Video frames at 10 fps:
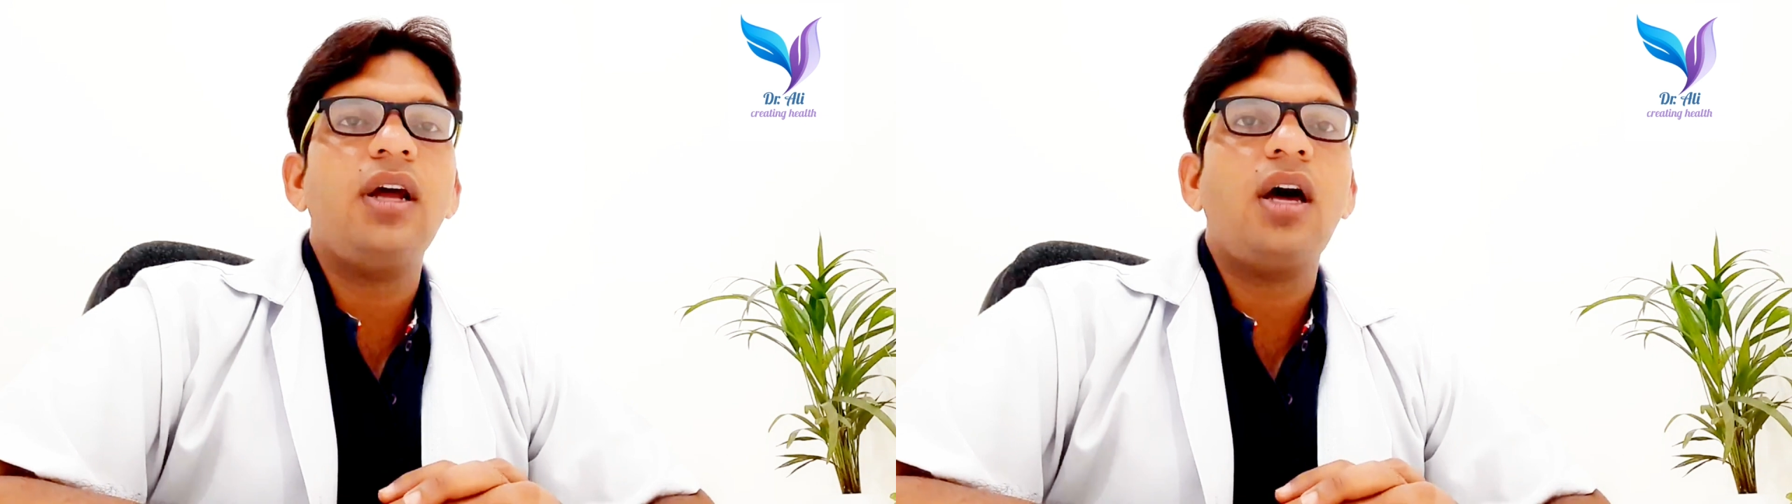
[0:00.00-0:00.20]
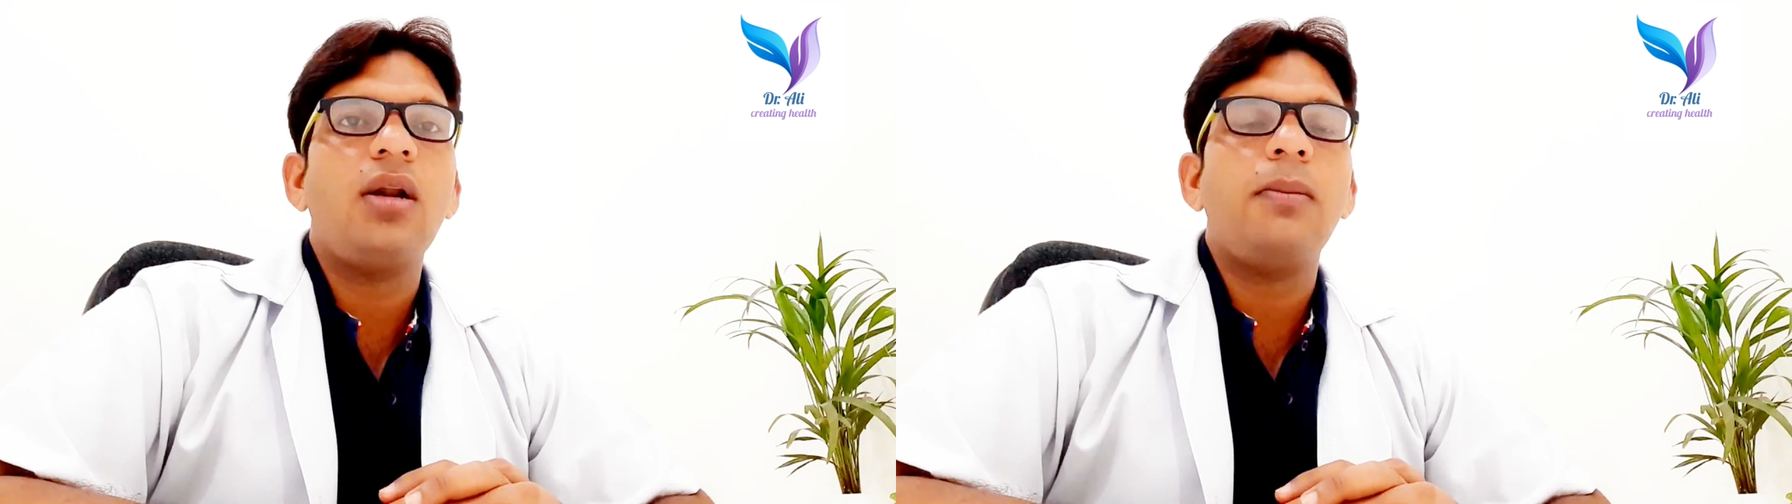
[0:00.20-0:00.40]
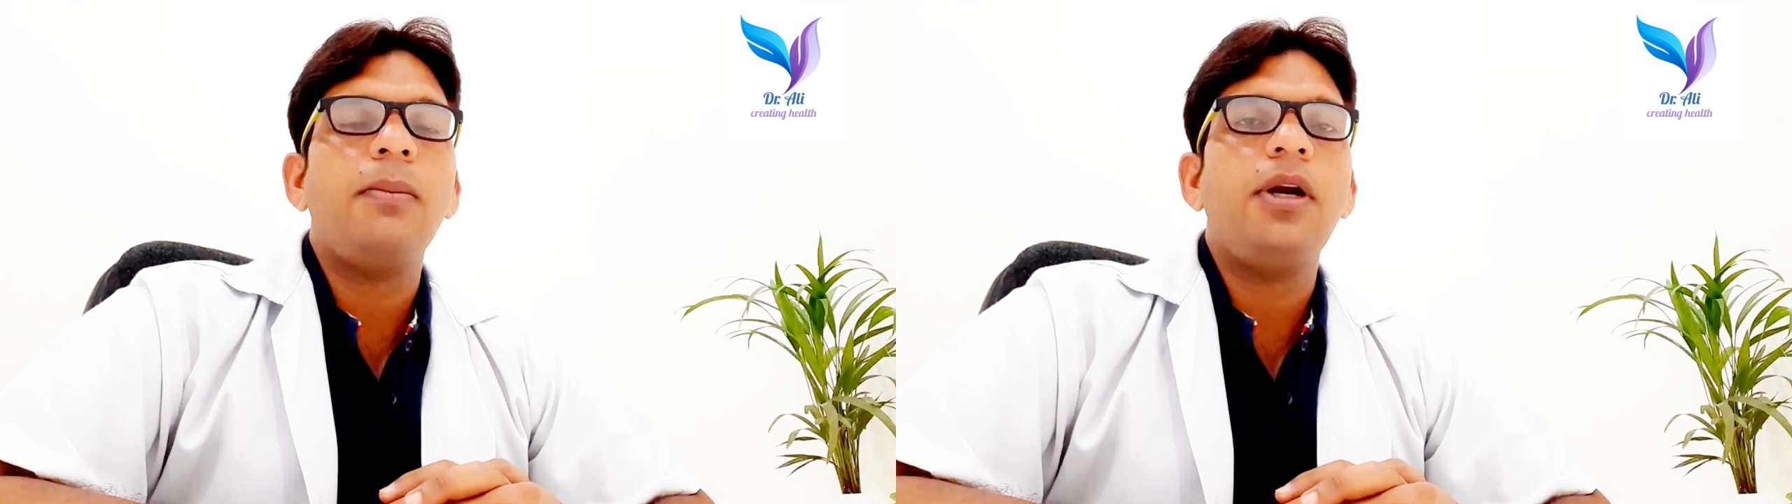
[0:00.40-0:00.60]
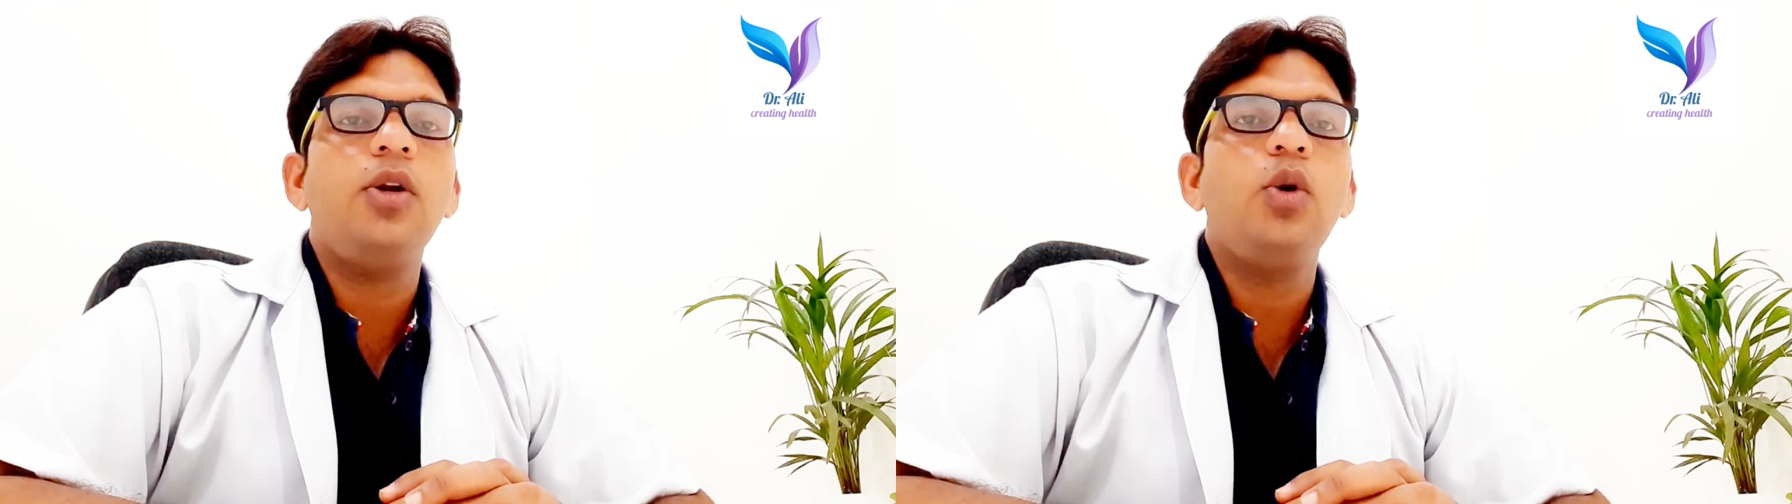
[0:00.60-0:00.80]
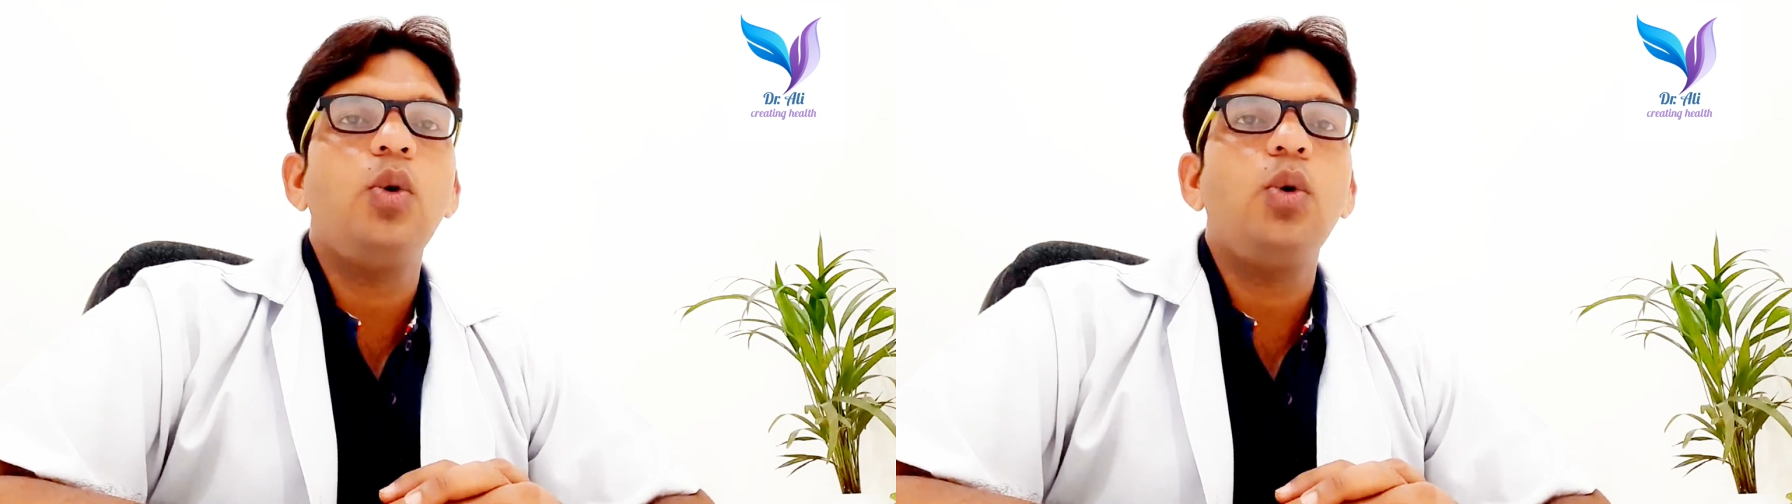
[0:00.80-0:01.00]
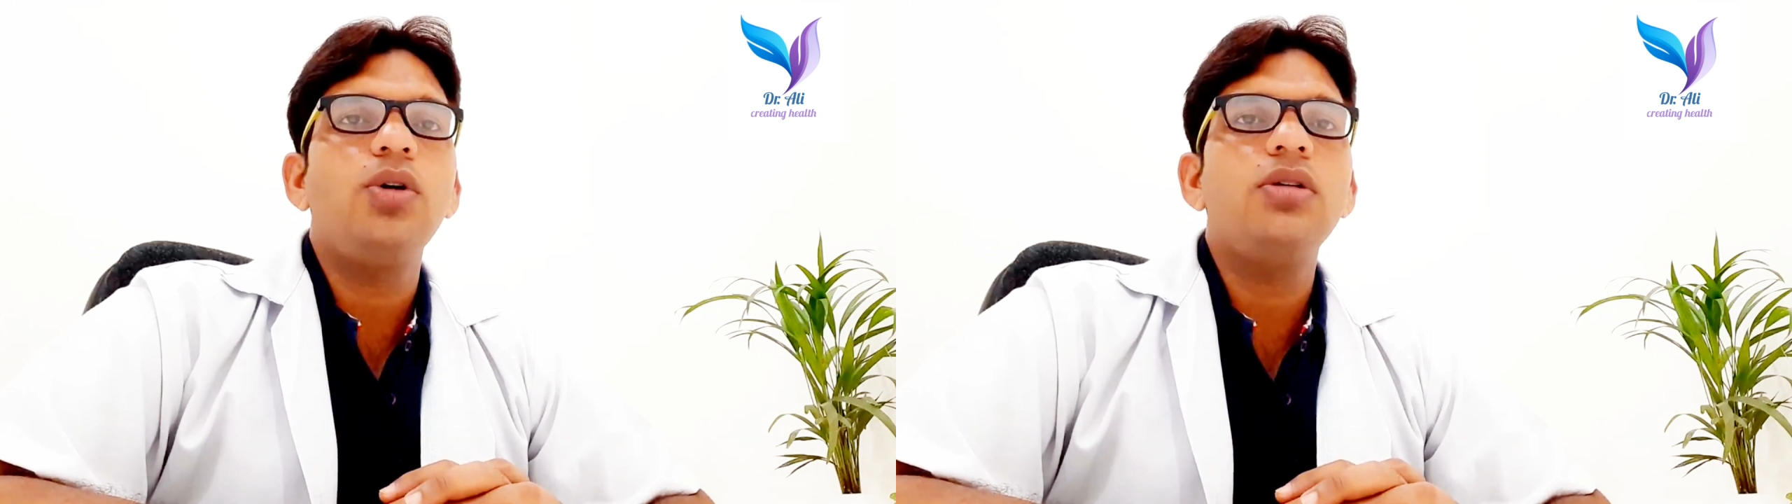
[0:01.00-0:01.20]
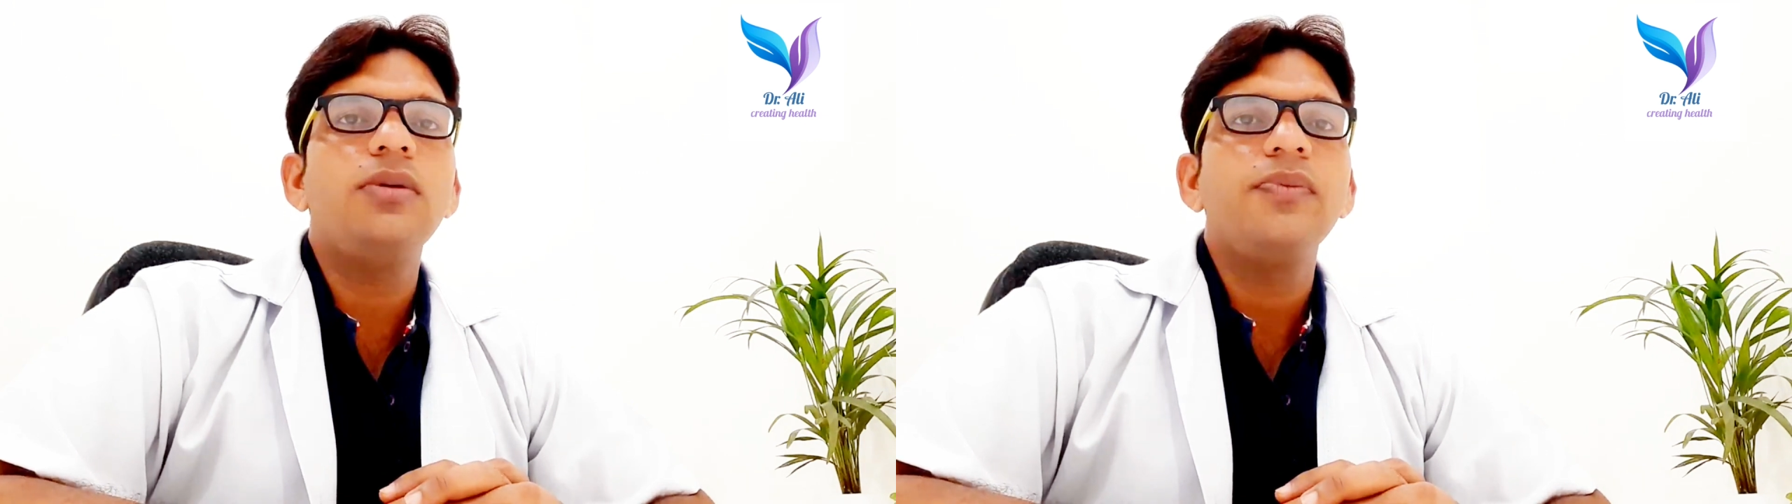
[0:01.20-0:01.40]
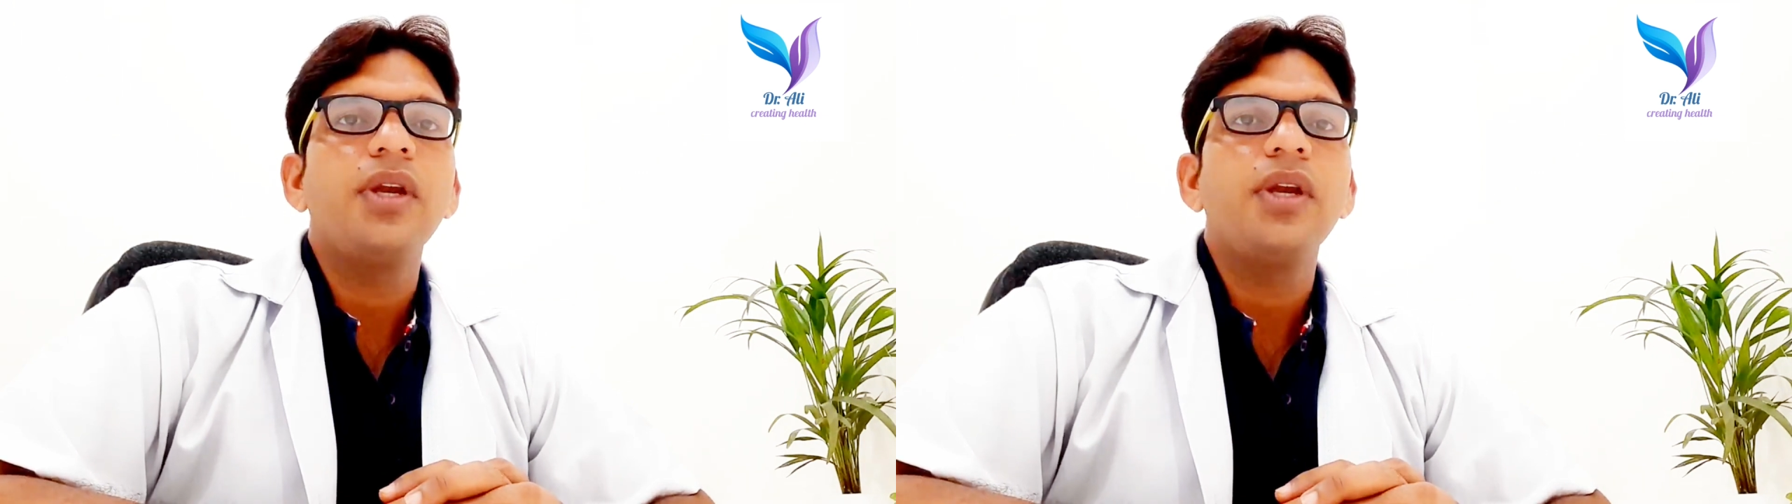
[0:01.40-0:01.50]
our blood glucose.